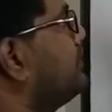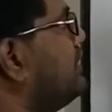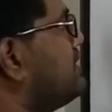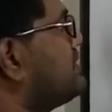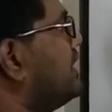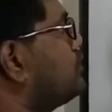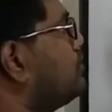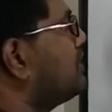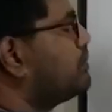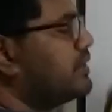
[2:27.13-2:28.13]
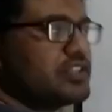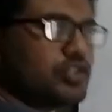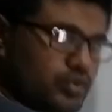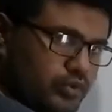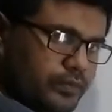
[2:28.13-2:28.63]
its atomic number is
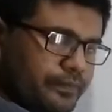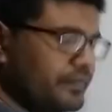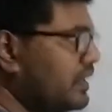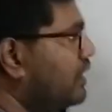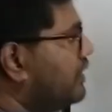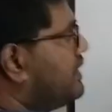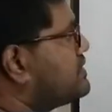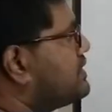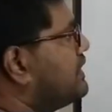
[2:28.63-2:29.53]
2, its